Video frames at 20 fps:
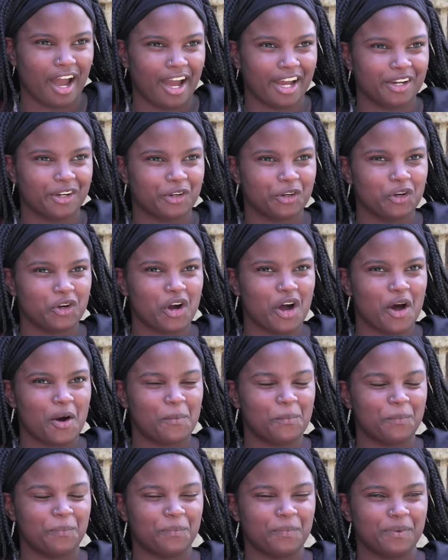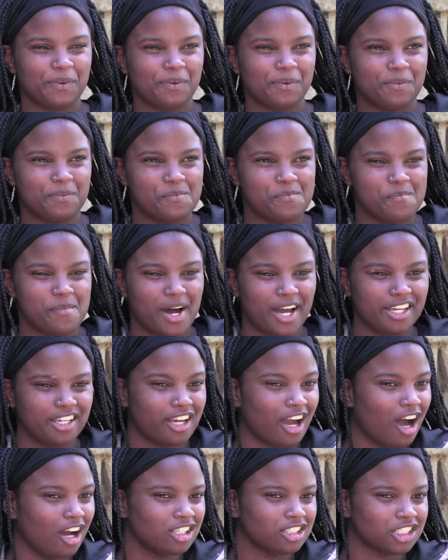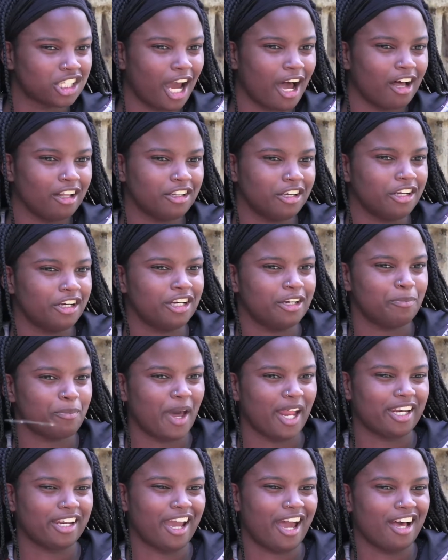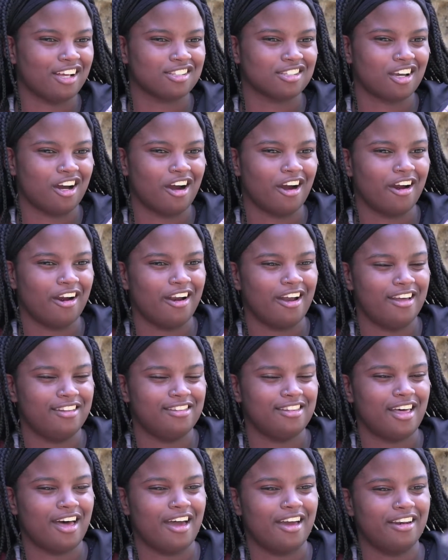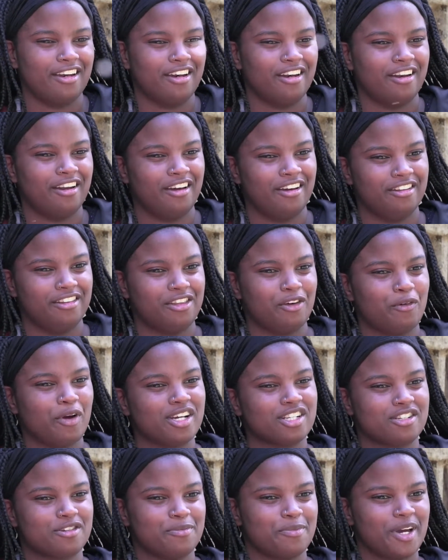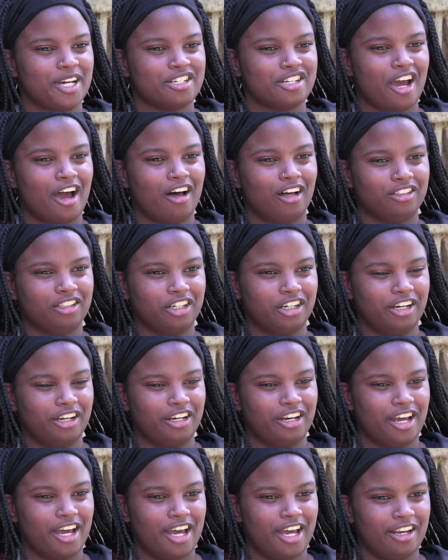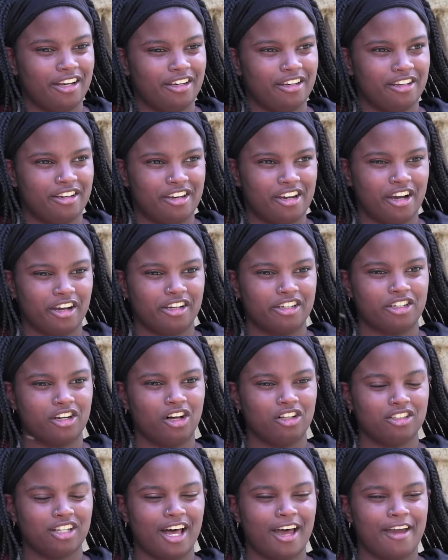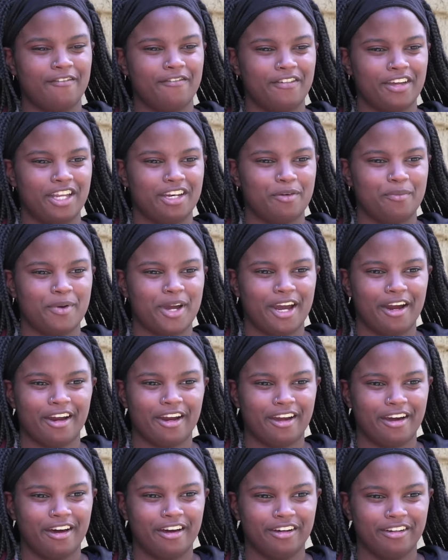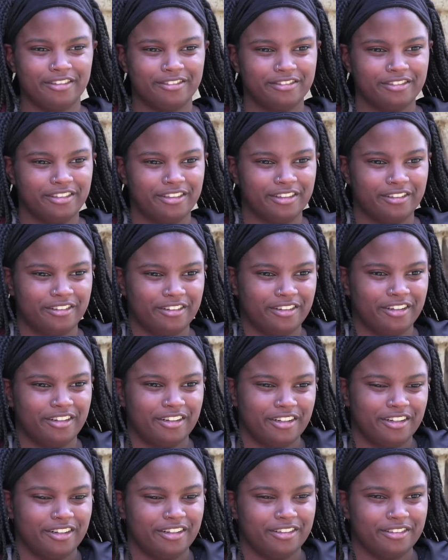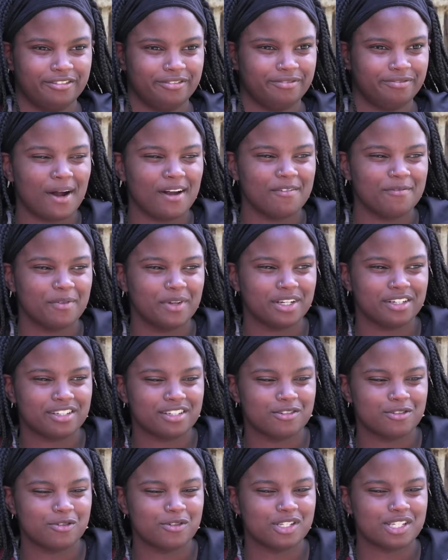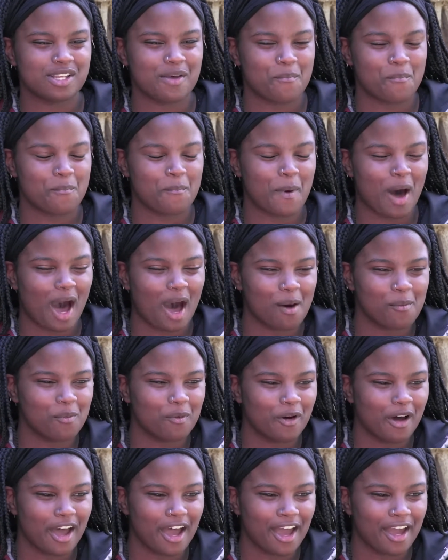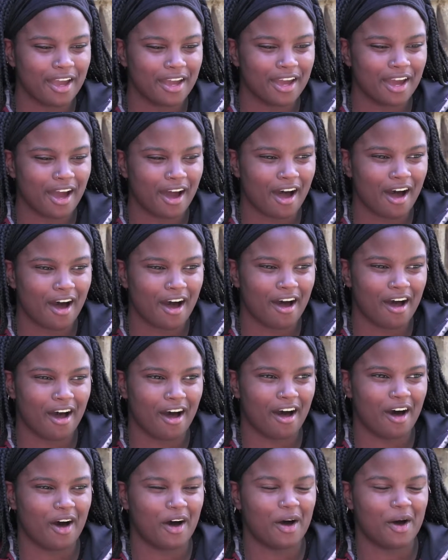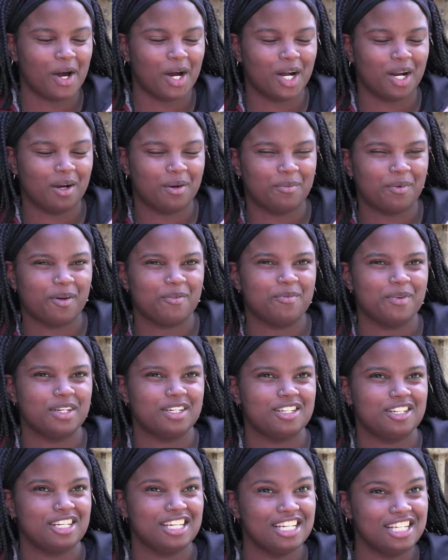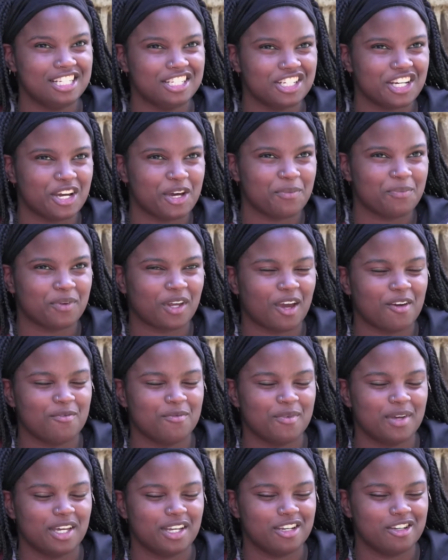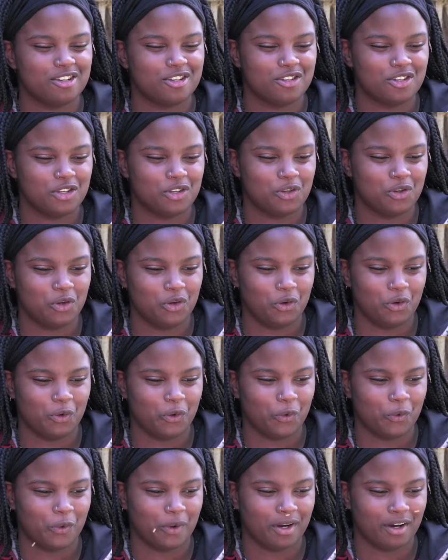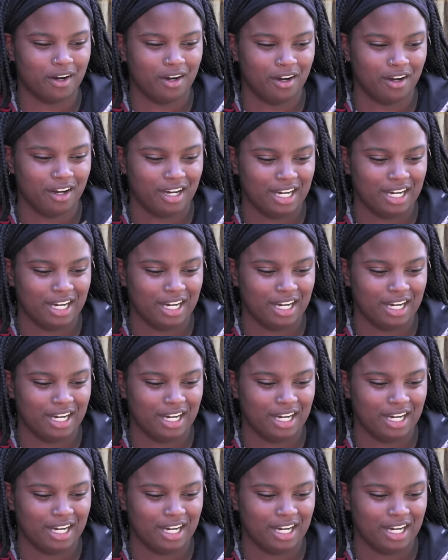I grew up my young childhood in Madagascar, and then the rest of my childhood and young adult life in America. I've been to Zimbabwe, I've been to Egypt, I've been to